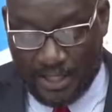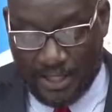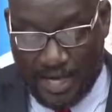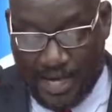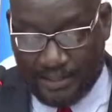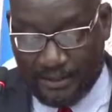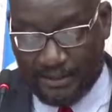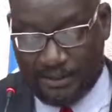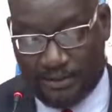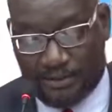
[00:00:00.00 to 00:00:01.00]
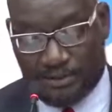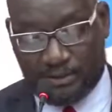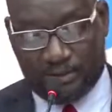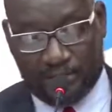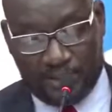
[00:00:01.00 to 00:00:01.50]
And
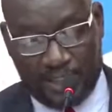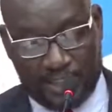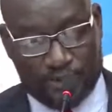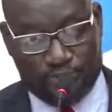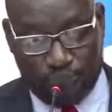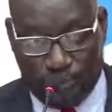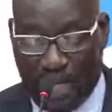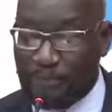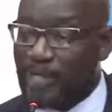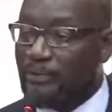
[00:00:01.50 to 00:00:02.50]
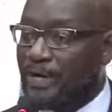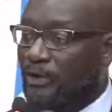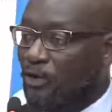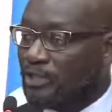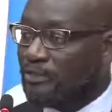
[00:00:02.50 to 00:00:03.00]
it is true that we are
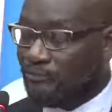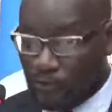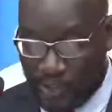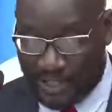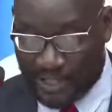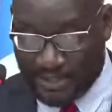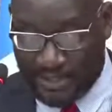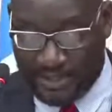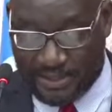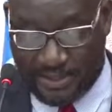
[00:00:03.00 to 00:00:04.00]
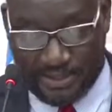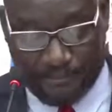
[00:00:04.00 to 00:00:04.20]
recording fewer cases,